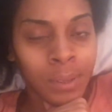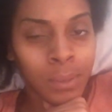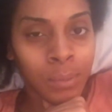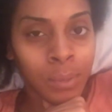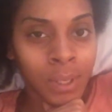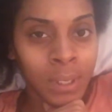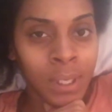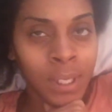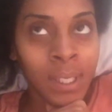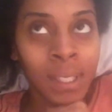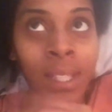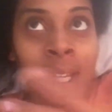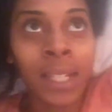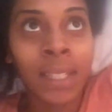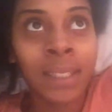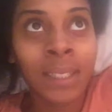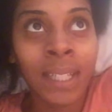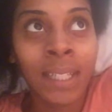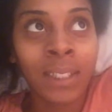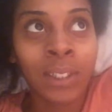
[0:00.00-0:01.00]
really,
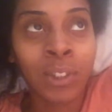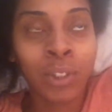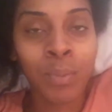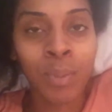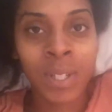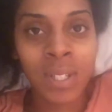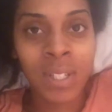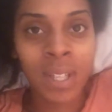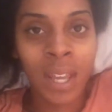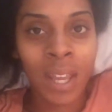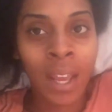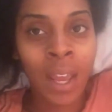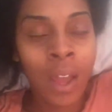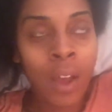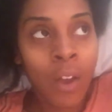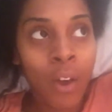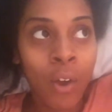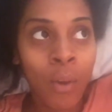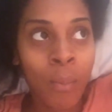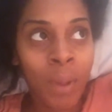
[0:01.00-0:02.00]
that's as stupid as saying,
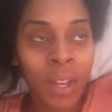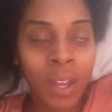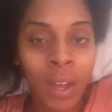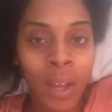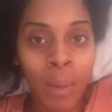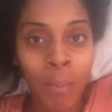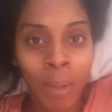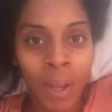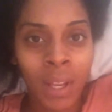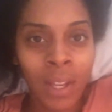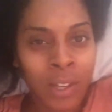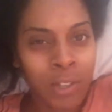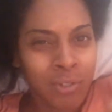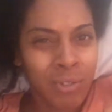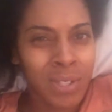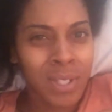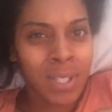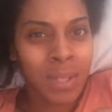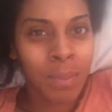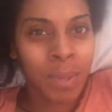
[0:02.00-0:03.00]
oh my god, my
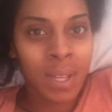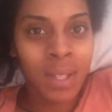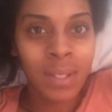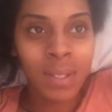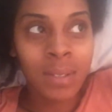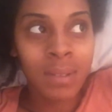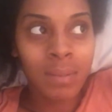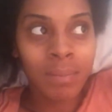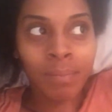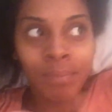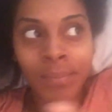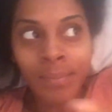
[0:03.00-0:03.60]
country is the best.